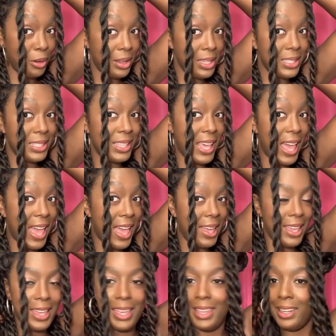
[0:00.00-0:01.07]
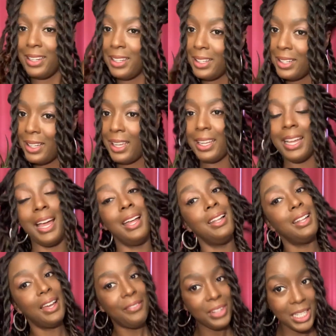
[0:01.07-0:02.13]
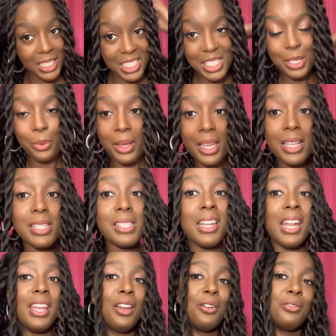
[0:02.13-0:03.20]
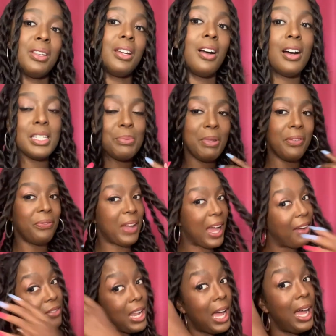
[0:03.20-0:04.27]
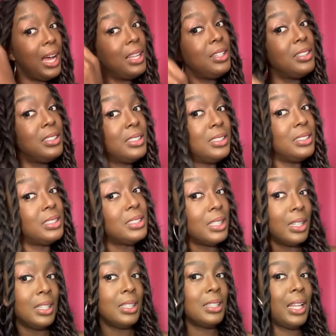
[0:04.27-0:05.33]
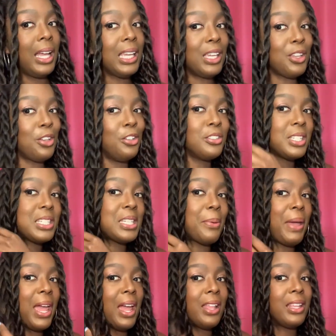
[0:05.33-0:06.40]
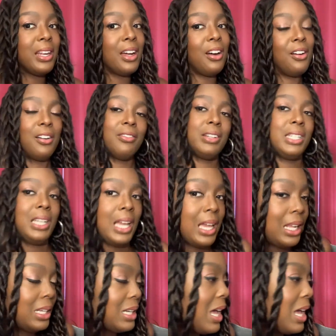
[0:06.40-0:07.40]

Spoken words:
is that? Like, I love these twists and it only cost me $5. Like, using some hair that I already had in the